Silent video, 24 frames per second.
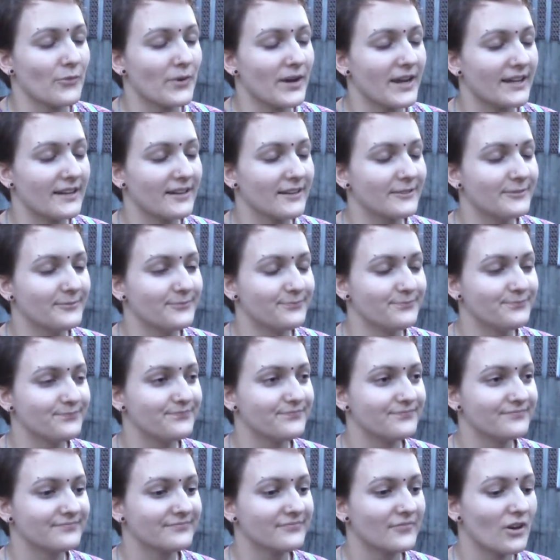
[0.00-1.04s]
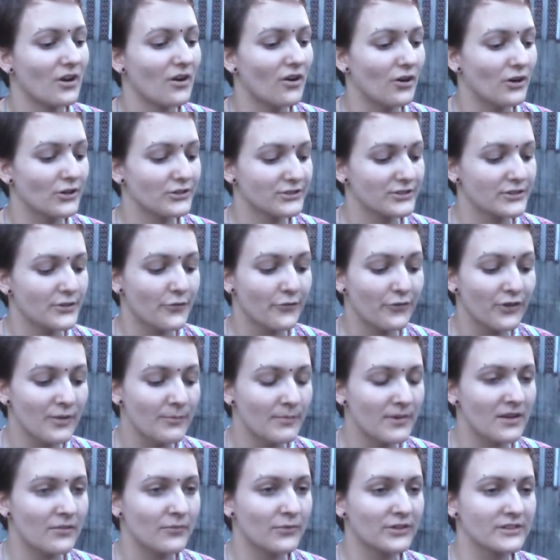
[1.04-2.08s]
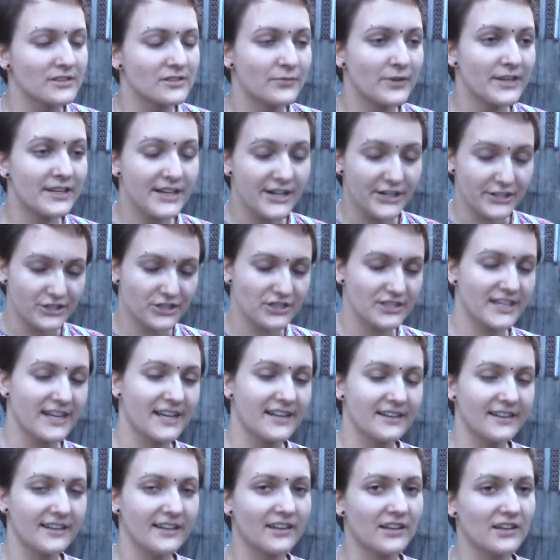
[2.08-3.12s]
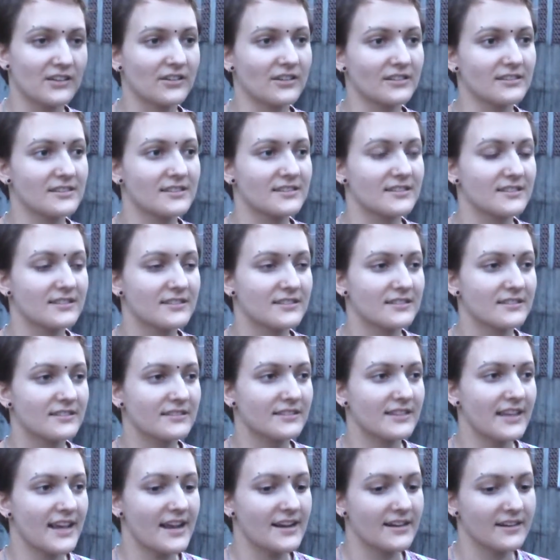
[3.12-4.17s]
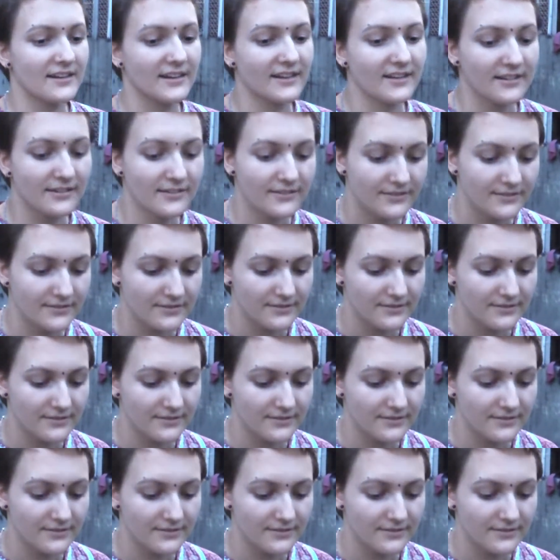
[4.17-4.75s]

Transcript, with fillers: well, also the female ones, when they are standing, they're not standing